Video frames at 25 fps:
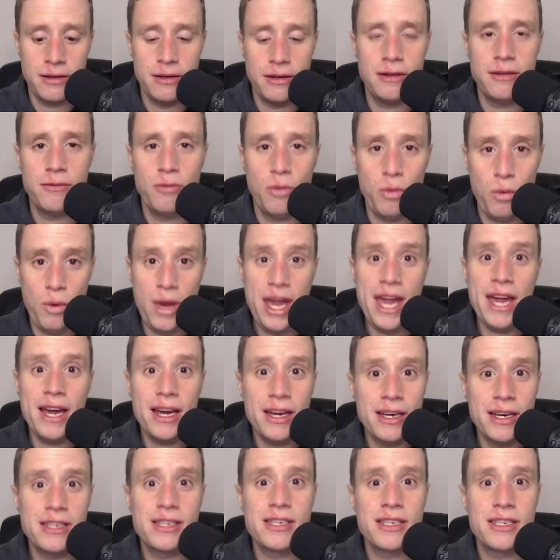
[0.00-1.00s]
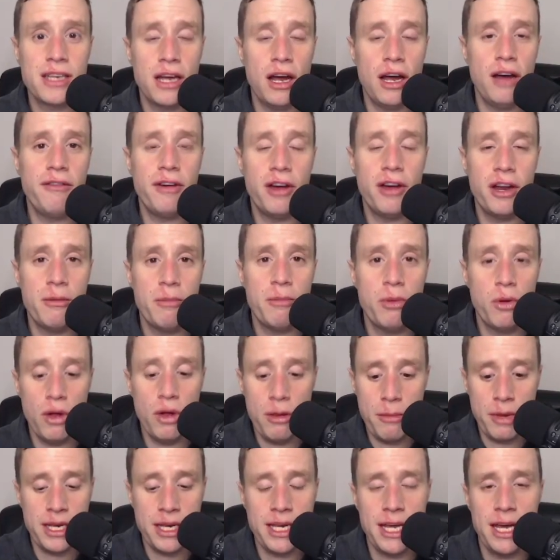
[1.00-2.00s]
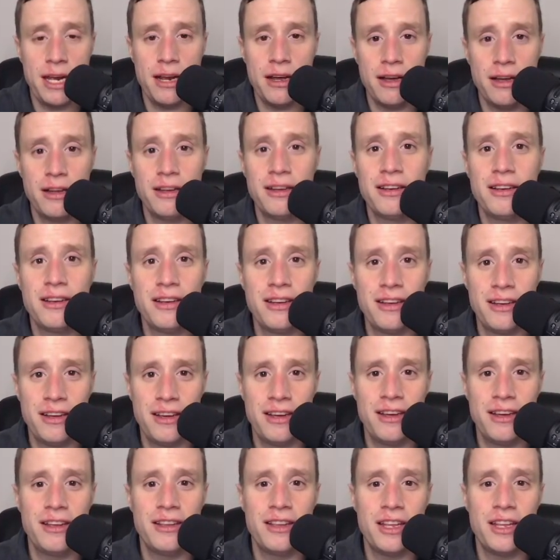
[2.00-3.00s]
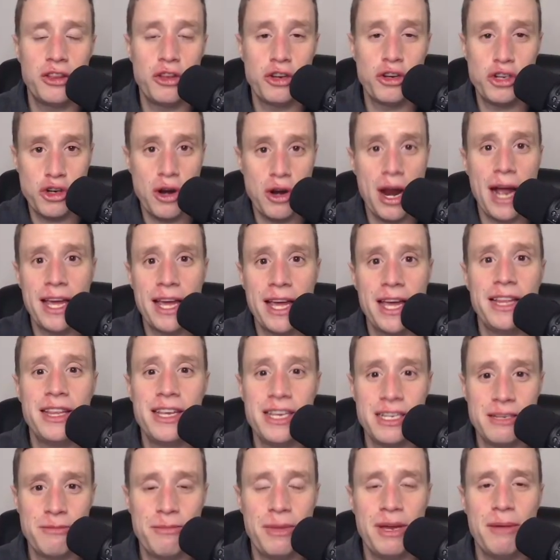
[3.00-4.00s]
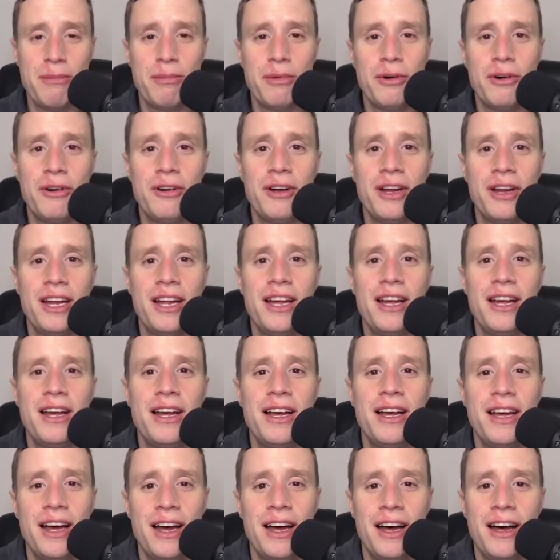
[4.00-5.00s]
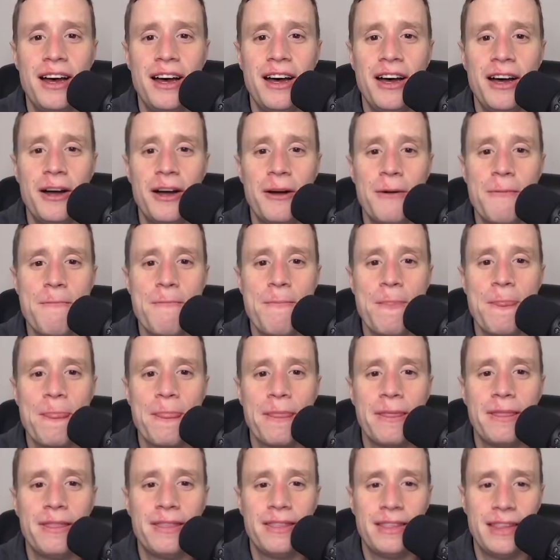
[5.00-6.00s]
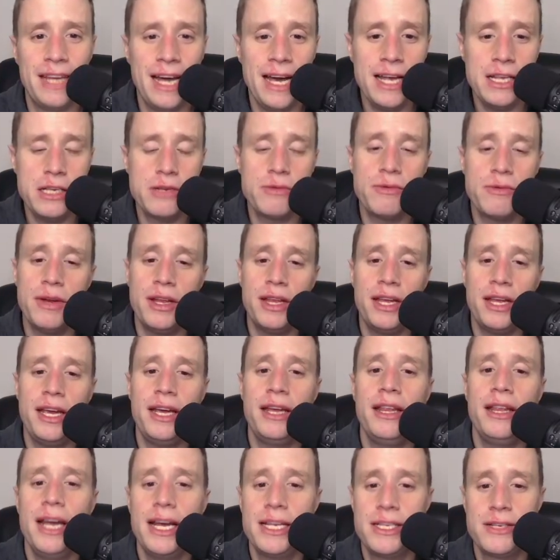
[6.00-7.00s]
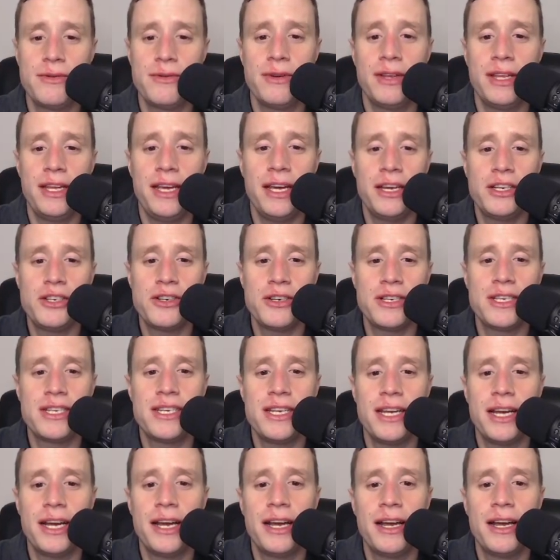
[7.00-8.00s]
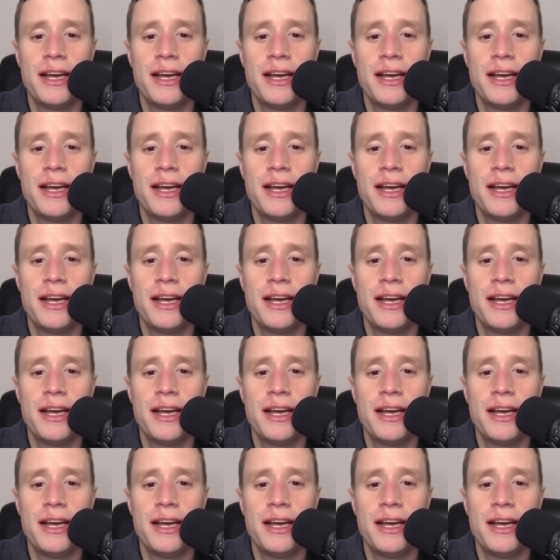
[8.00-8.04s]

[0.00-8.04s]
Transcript: weeks of unemployment data that they're tracking these people. That's really interesting.